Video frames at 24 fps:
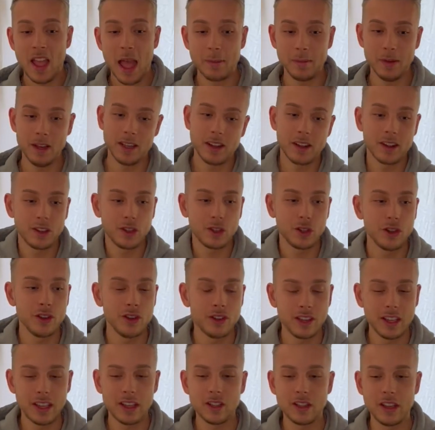mean, there are
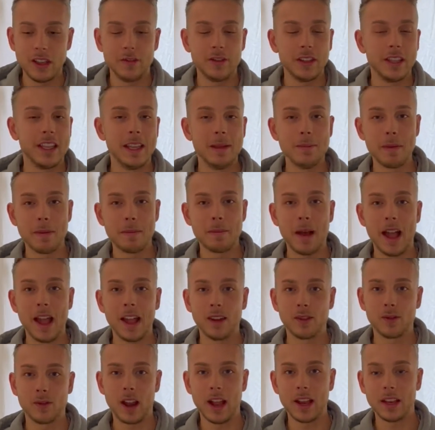certain things you have to keep in
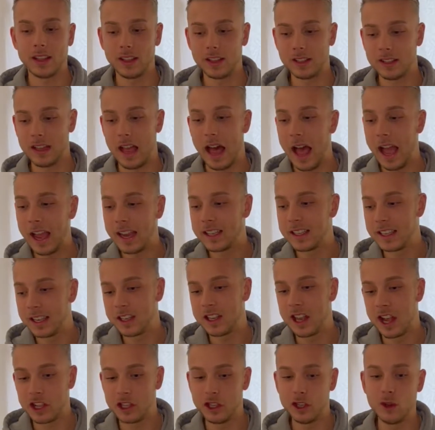mind, right? Because I did
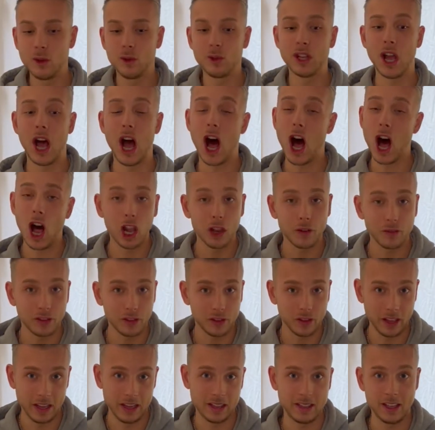not use all of
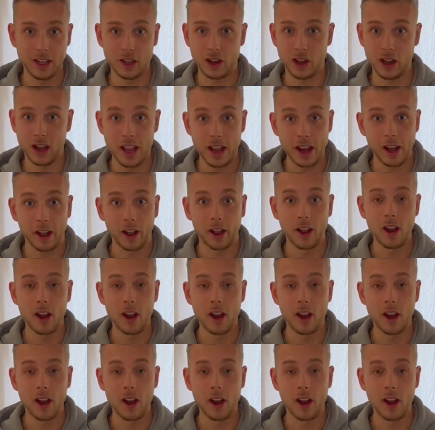the things that are here.